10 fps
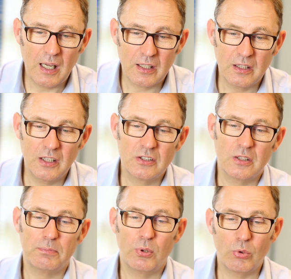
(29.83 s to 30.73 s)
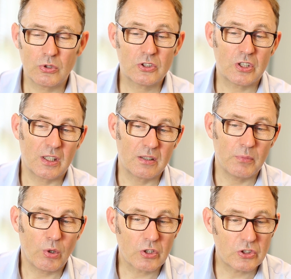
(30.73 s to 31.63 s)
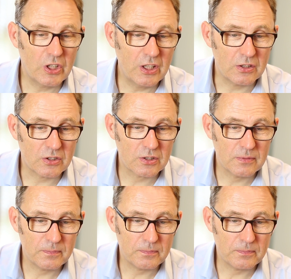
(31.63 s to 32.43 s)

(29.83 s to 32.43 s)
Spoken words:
And it is an important sign of market change.